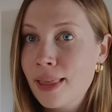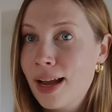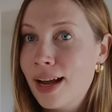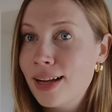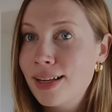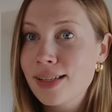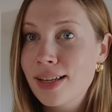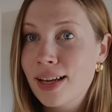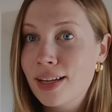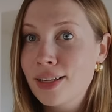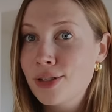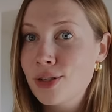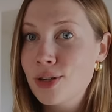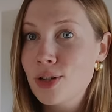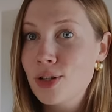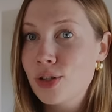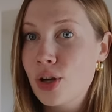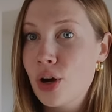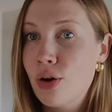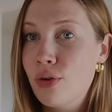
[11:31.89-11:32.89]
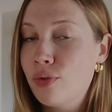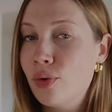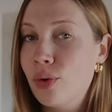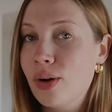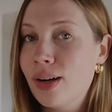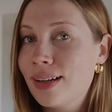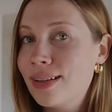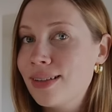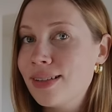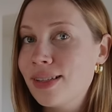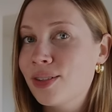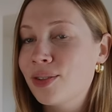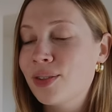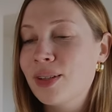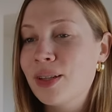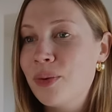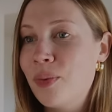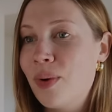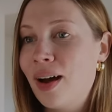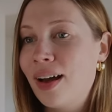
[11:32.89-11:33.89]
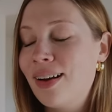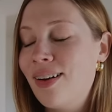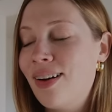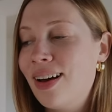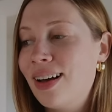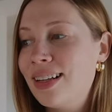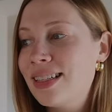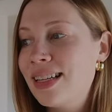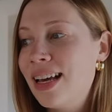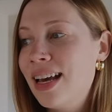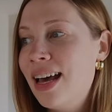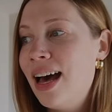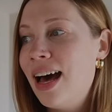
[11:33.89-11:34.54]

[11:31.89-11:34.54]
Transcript: I decided to just go for it because literally why not?